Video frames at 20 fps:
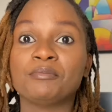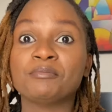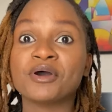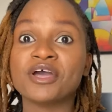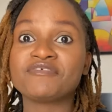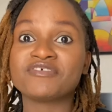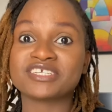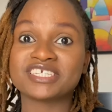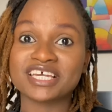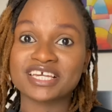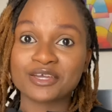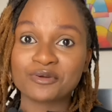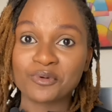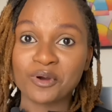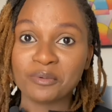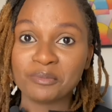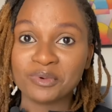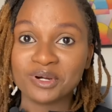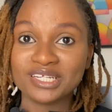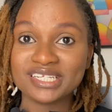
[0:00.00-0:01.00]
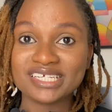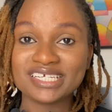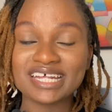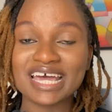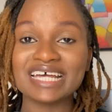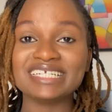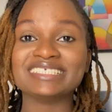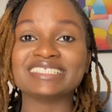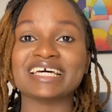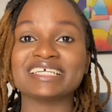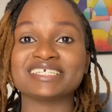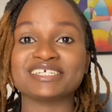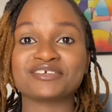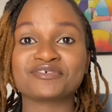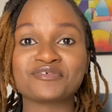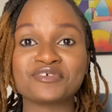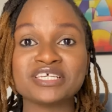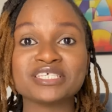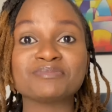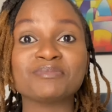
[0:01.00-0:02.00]
But if you check it one morning and it has
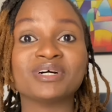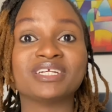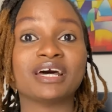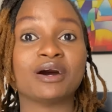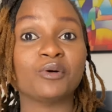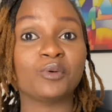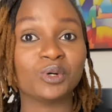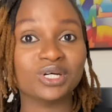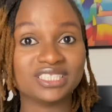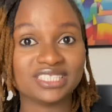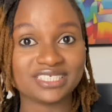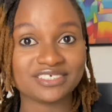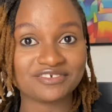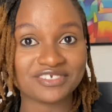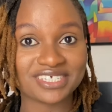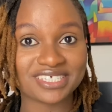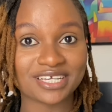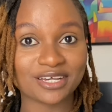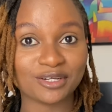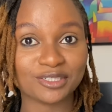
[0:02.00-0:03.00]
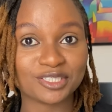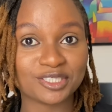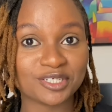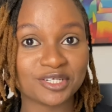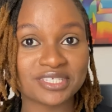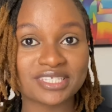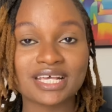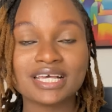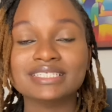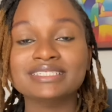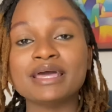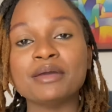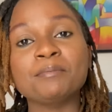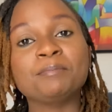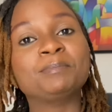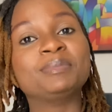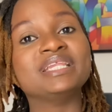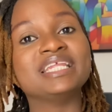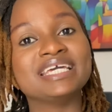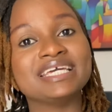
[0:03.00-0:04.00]
increased more than 1 degree Celsius, then
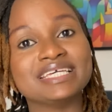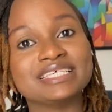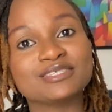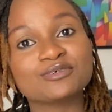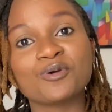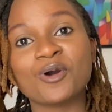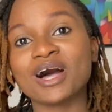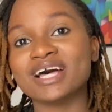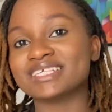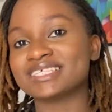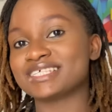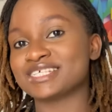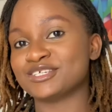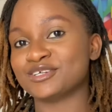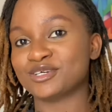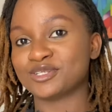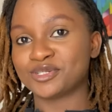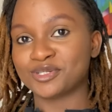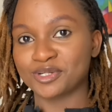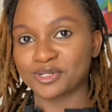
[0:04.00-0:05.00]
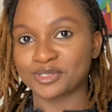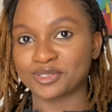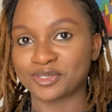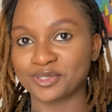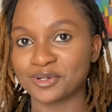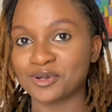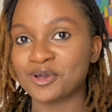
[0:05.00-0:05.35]
please go and see your doctor.